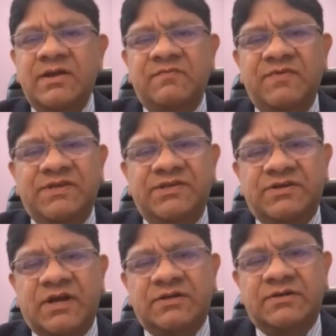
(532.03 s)
which is
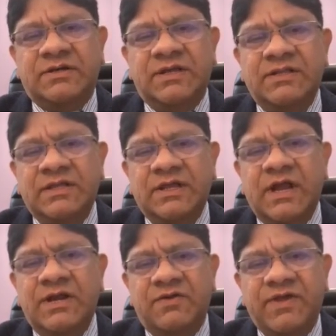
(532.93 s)
tucked in the
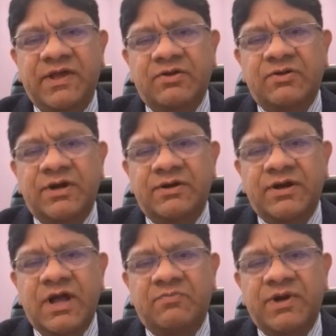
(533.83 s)
underwear or
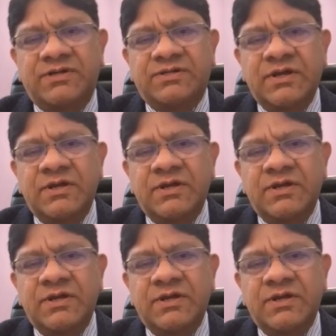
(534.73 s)
undergarments,